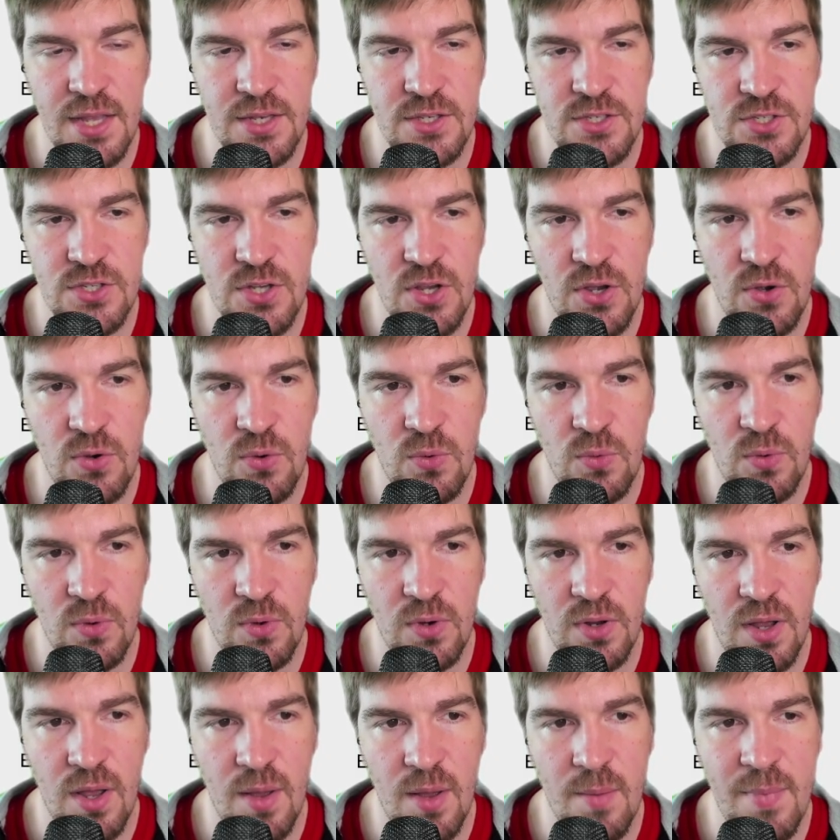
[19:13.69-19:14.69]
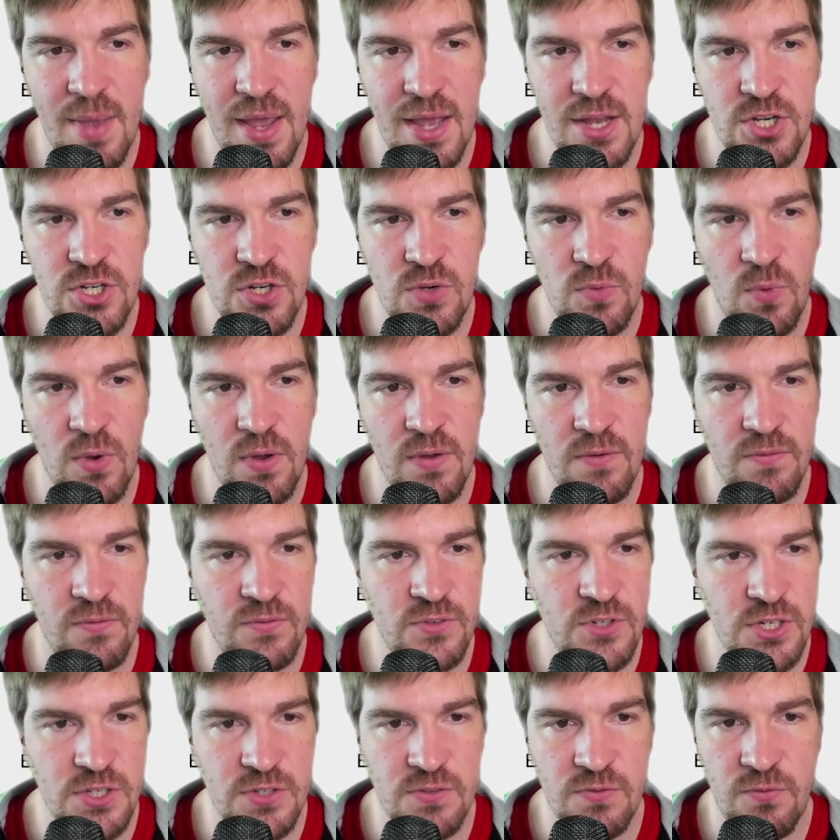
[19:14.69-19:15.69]
And so imagine what
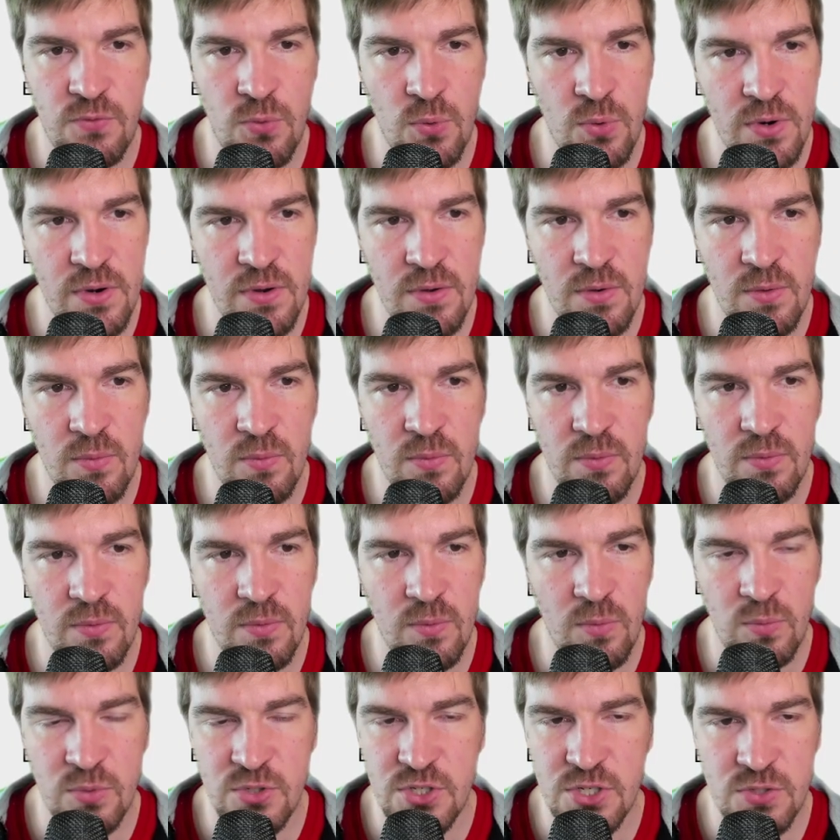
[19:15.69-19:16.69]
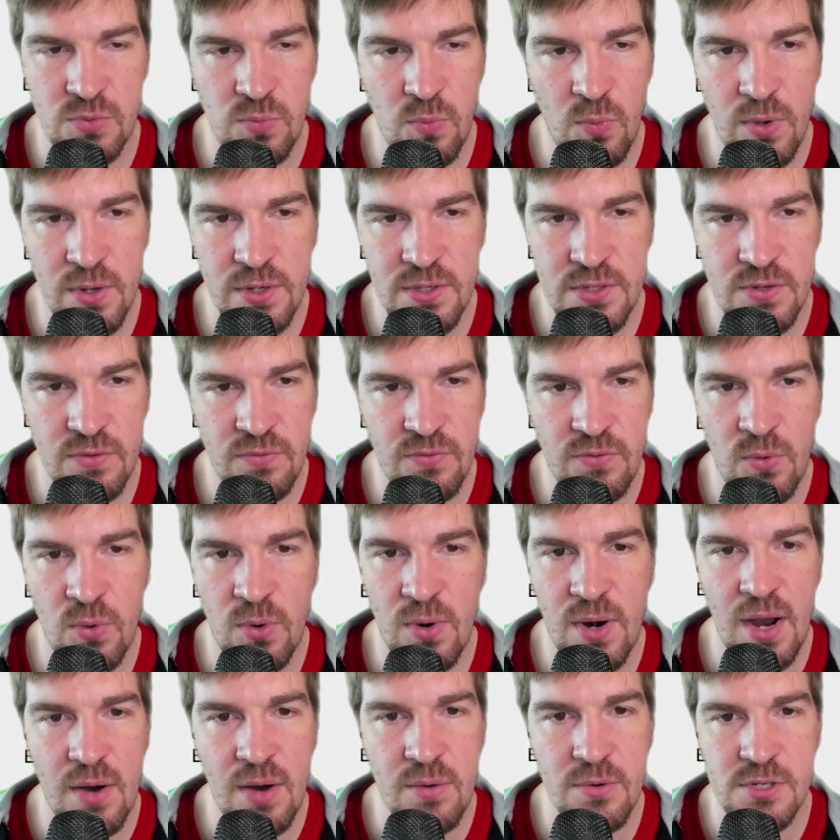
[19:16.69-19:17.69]
just 1 to
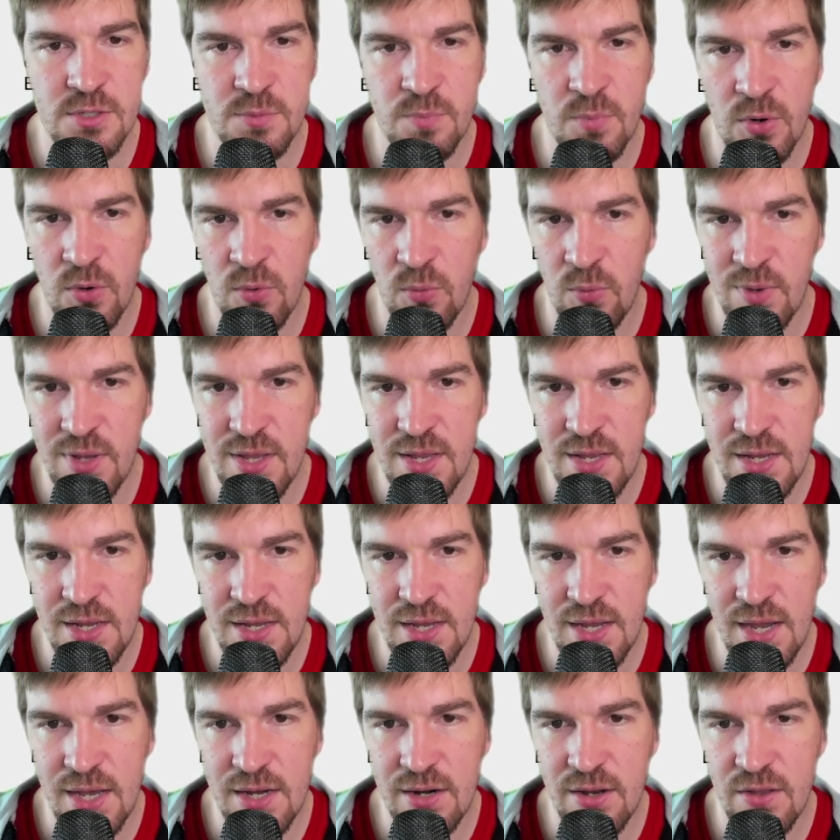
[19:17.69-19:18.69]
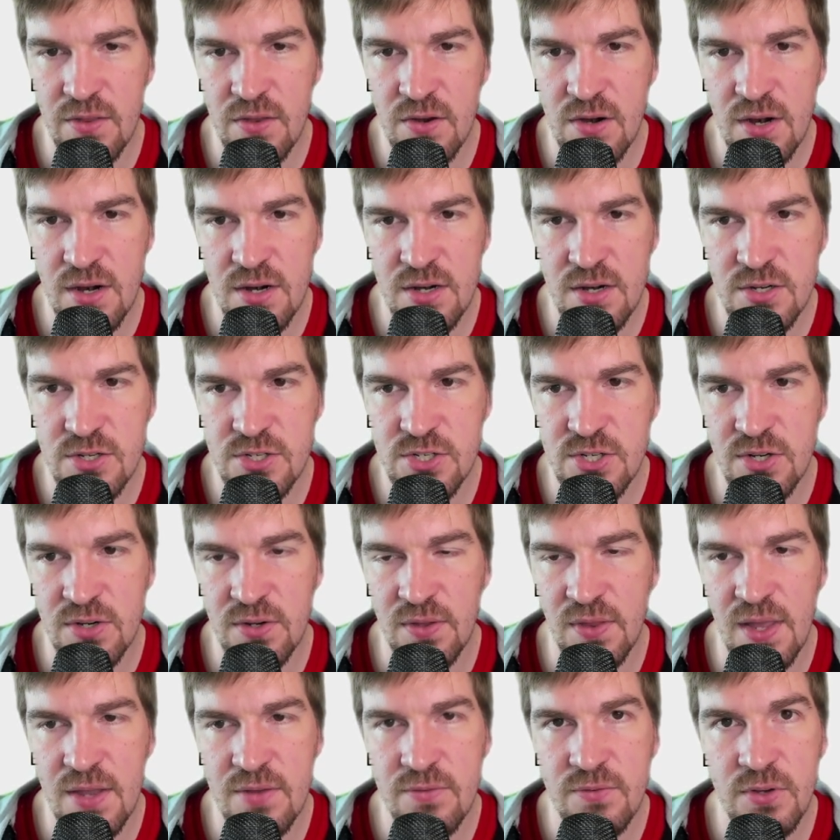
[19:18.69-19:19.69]
4 hours per week on other areas
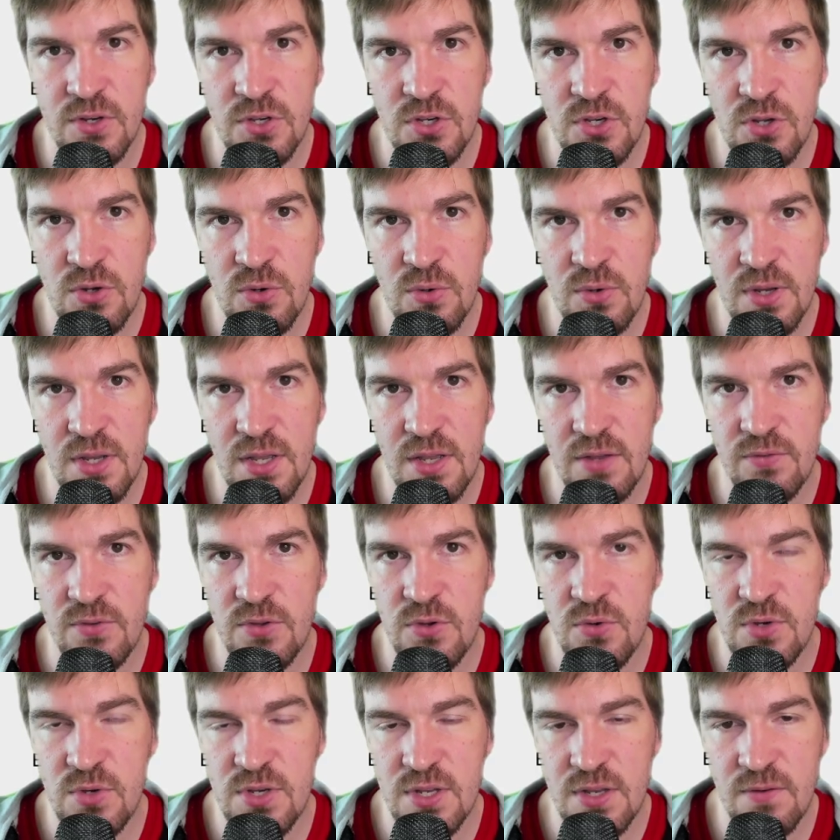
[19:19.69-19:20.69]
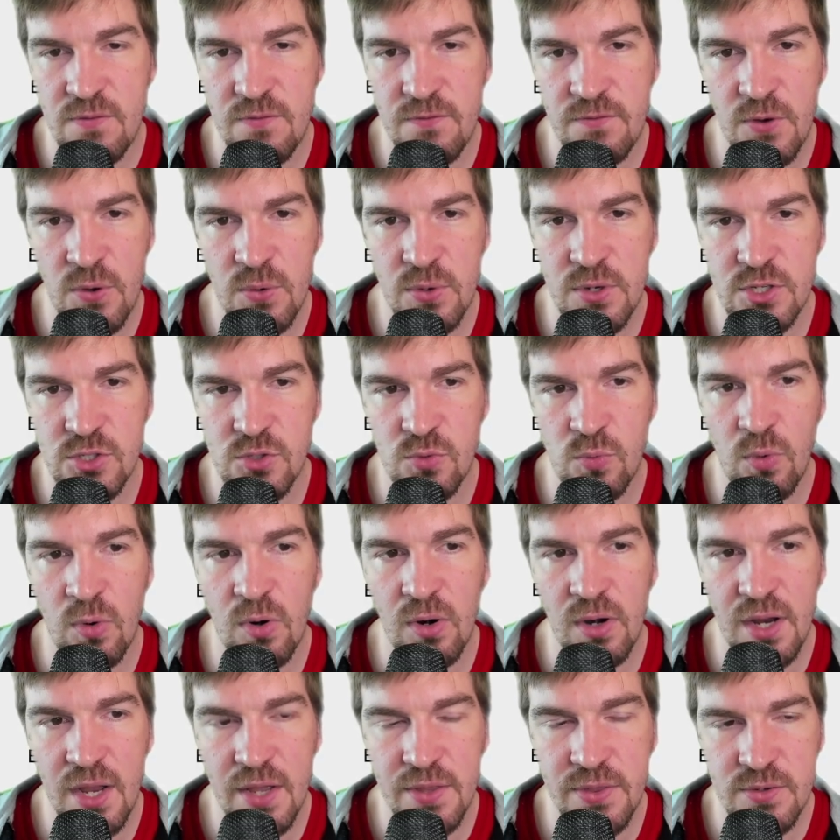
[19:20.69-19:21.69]
in your life can do if you did focused
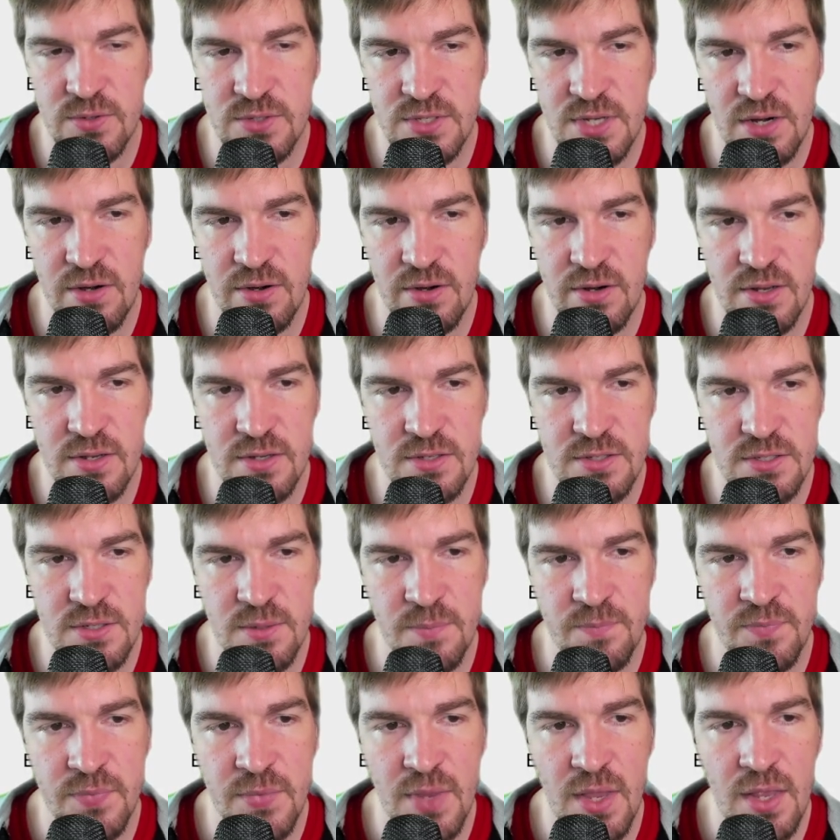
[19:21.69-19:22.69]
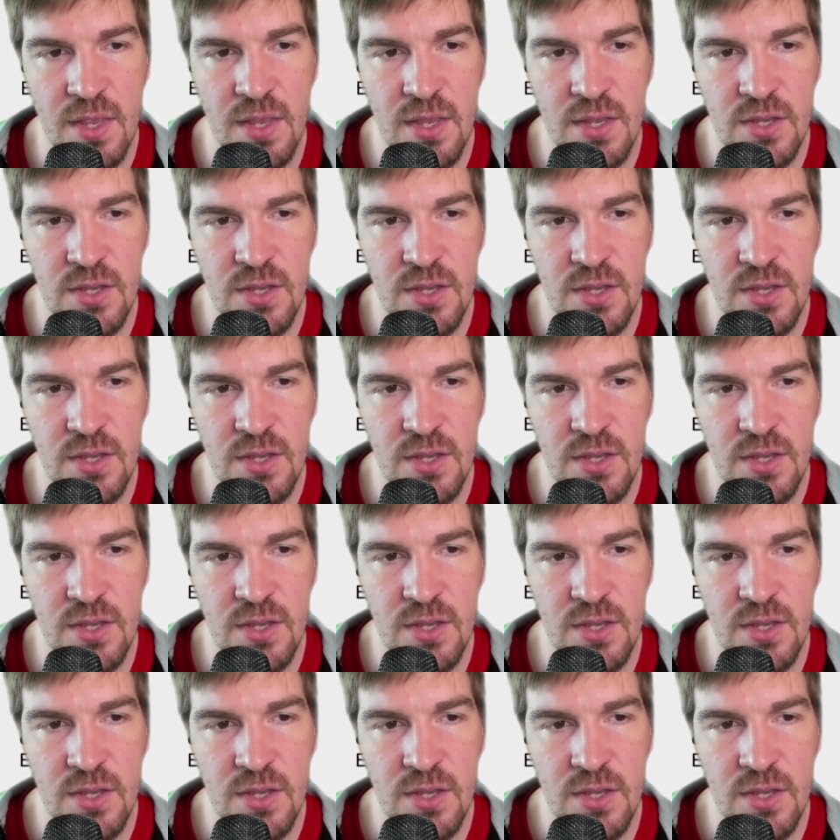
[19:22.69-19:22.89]
work on those areas.